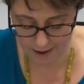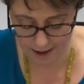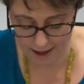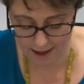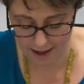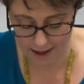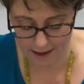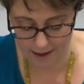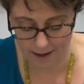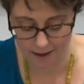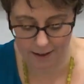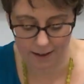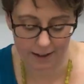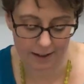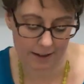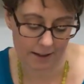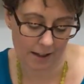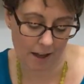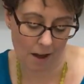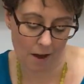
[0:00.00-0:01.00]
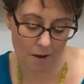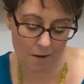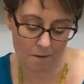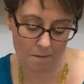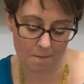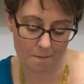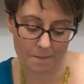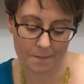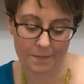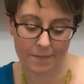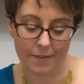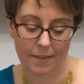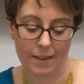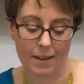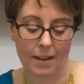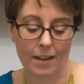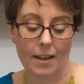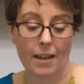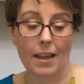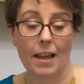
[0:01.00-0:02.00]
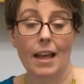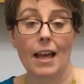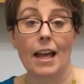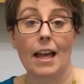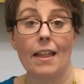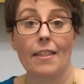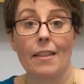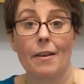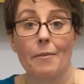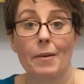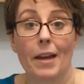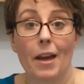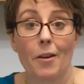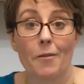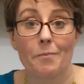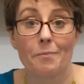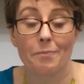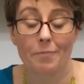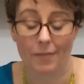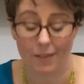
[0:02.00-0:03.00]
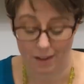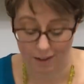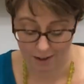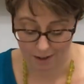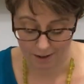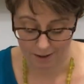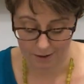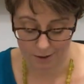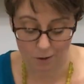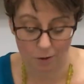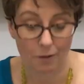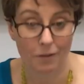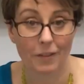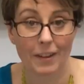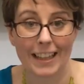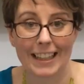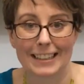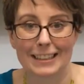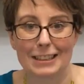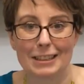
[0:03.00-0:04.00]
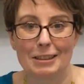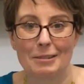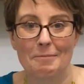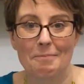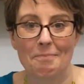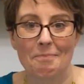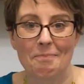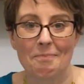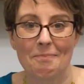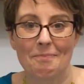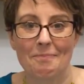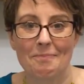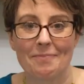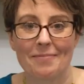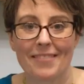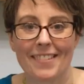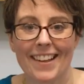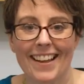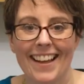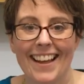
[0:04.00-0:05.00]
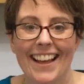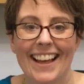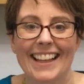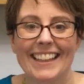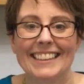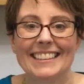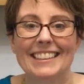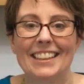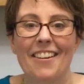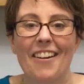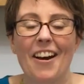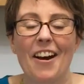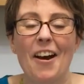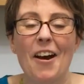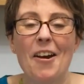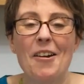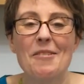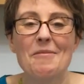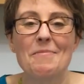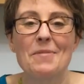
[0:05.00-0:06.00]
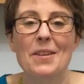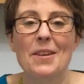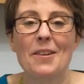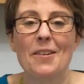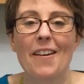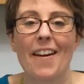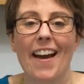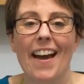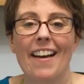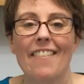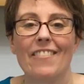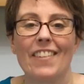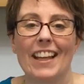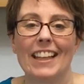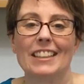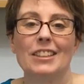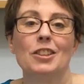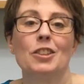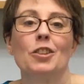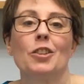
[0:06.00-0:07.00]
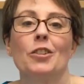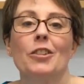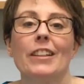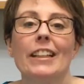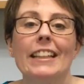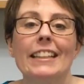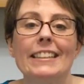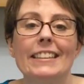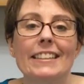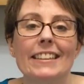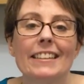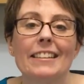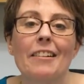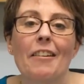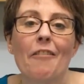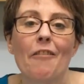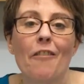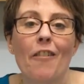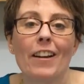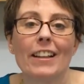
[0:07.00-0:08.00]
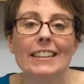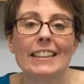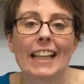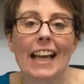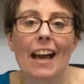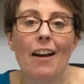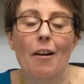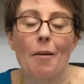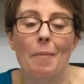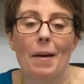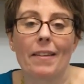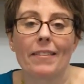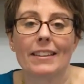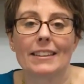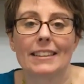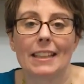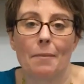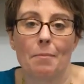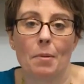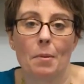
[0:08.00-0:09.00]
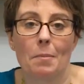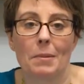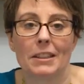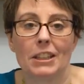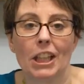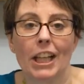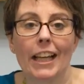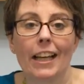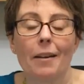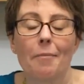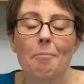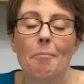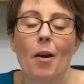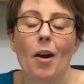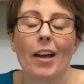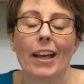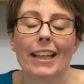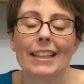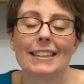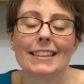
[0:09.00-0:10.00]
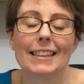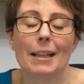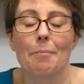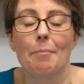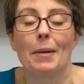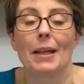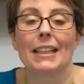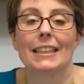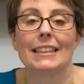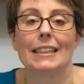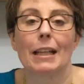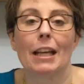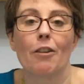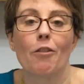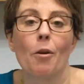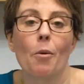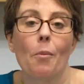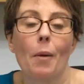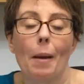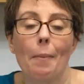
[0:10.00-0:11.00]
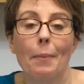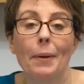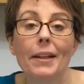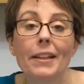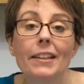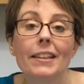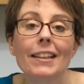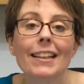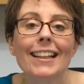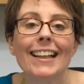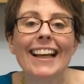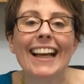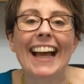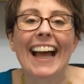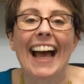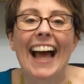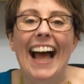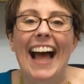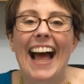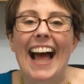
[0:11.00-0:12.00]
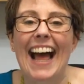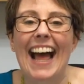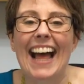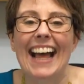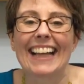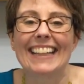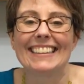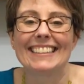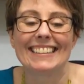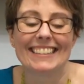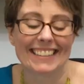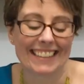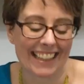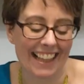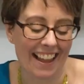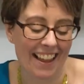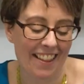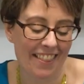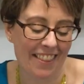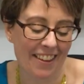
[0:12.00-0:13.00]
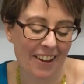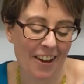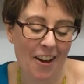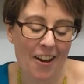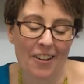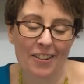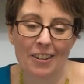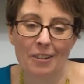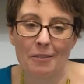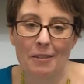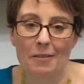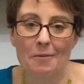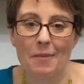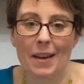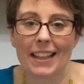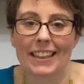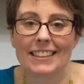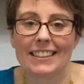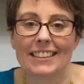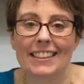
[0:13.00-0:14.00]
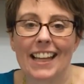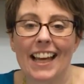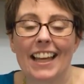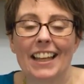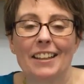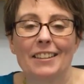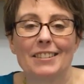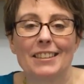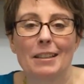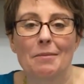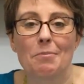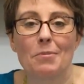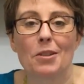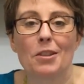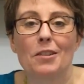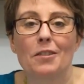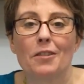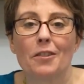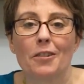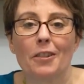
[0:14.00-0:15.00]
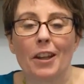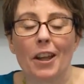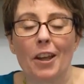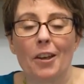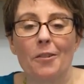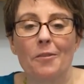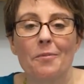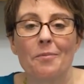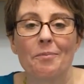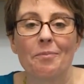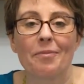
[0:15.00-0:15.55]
there, like so. And there we go. It's all finished. So I hope you have enjoyed finding out about the stamp-a-ma-jig, my stamping secret weapon, and the card that we've made today using Beautiful You.